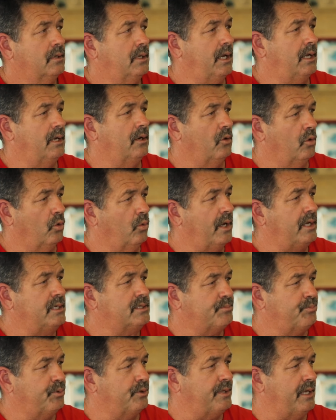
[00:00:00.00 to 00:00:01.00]
And
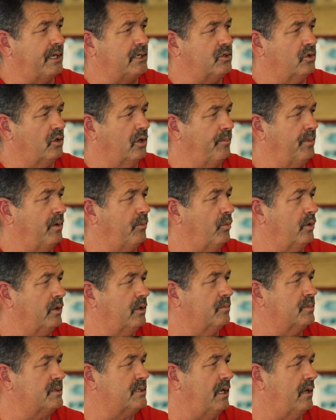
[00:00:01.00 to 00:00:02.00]
always put that time in with
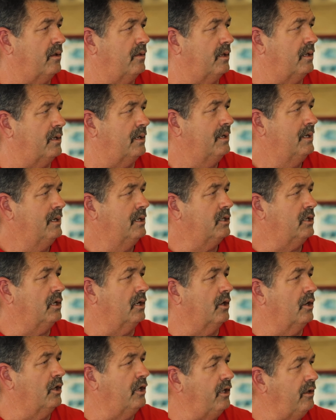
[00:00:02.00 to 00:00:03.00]
them so that
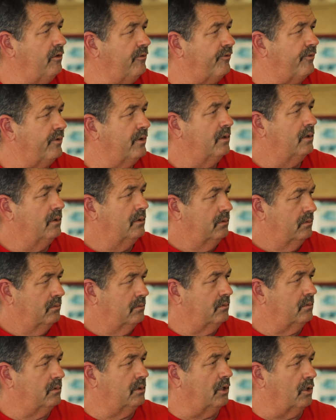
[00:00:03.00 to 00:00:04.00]
you leave
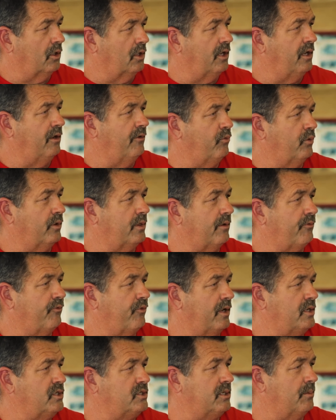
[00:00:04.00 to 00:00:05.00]
with a
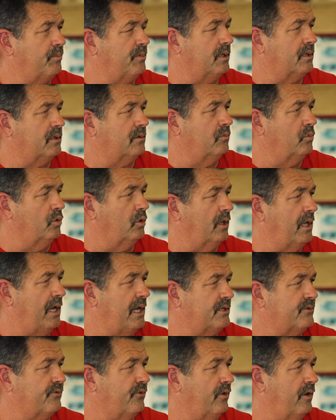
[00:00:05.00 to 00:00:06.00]
friendship that will
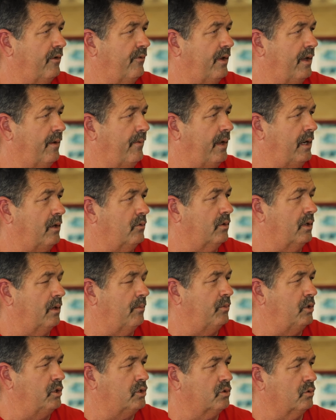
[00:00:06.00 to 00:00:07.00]
last forever and a
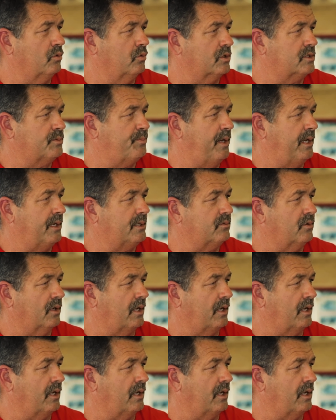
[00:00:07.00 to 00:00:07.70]
mutual respect